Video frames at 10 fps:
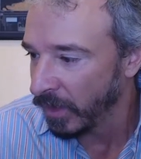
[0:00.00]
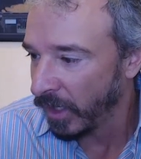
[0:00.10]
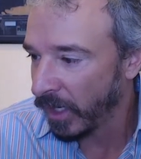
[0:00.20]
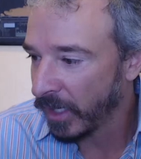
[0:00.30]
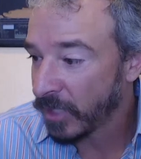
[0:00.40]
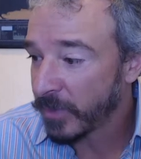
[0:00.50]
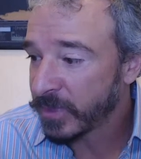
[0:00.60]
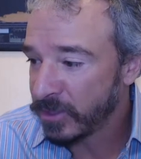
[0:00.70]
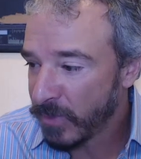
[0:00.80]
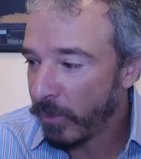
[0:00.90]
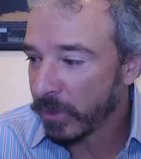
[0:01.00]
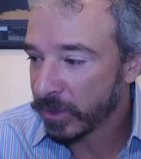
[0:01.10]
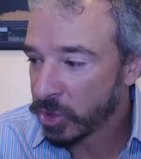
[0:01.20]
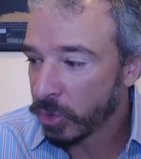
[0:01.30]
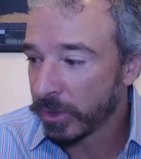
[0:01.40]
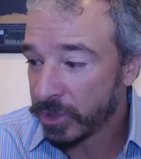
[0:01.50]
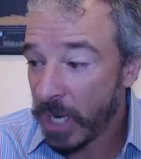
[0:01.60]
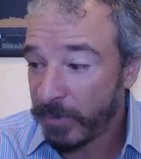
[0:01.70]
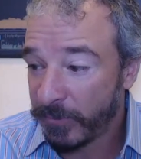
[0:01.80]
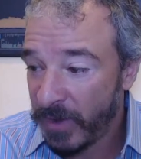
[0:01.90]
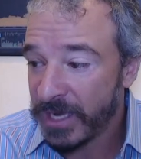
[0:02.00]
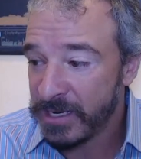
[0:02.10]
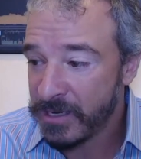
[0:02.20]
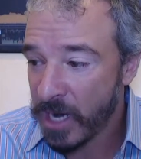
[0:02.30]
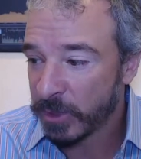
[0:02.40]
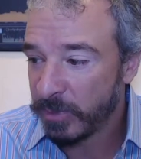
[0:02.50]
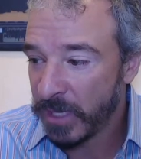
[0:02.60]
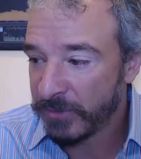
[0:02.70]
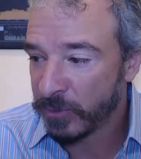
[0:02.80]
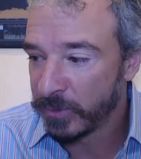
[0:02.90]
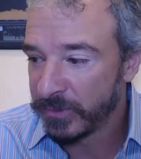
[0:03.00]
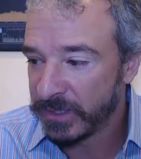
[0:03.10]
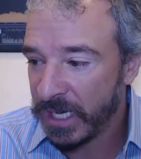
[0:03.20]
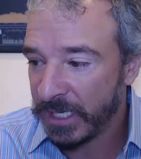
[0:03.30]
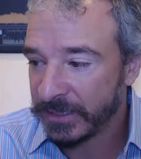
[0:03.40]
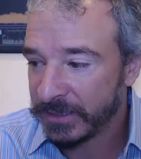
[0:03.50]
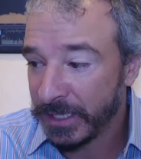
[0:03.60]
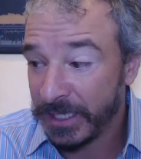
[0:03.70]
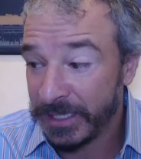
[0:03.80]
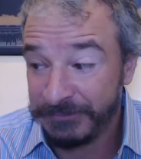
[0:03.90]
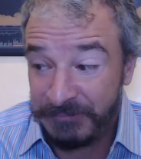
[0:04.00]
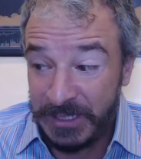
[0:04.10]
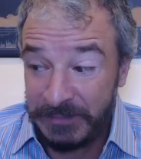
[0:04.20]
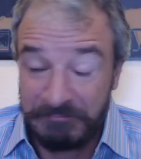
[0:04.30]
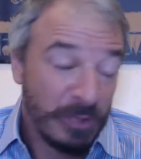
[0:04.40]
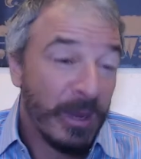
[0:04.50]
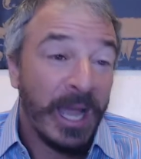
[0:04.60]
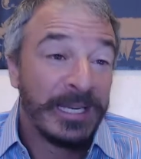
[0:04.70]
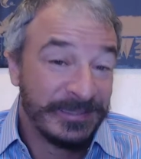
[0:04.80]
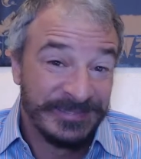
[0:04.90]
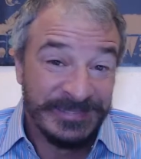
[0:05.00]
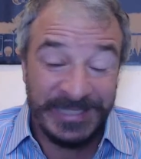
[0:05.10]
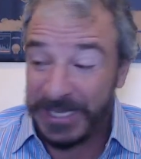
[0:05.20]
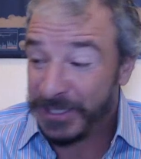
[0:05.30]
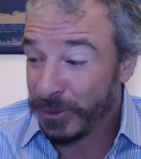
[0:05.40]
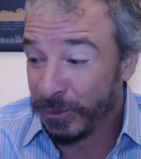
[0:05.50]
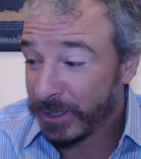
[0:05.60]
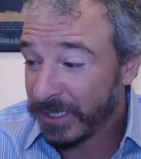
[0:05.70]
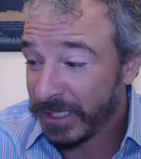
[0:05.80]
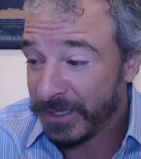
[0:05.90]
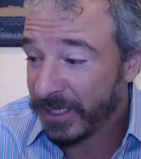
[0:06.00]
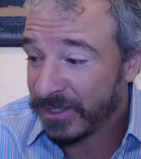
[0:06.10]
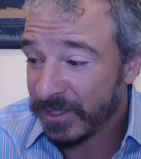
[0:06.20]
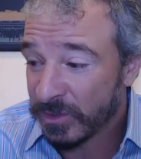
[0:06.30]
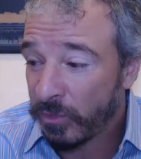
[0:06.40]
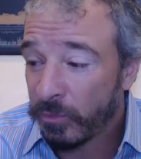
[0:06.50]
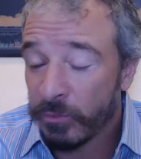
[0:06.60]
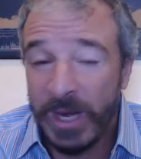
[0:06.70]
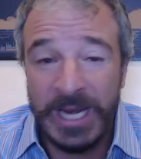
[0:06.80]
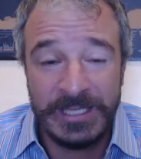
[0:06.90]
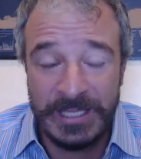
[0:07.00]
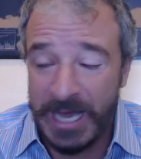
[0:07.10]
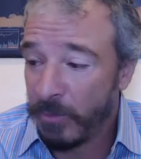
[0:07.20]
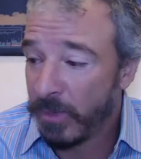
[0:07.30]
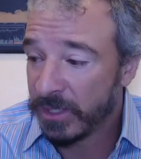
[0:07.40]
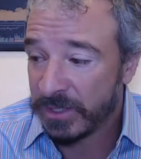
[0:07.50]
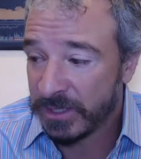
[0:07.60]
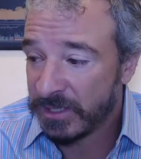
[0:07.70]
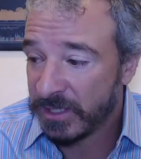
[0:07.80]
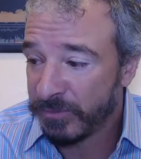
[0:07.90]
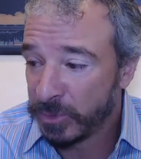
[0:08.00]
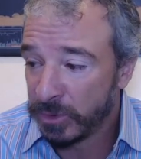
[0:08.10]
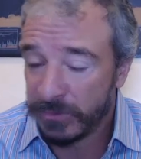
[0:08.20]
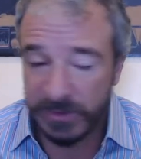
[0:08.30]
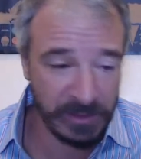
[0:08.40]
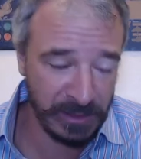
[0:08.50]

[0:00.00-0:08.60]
Tom says you might want to short Shopify, e-commerce platform of the day. You might. Looking at that thing, it's just crazy how much this stuff moves,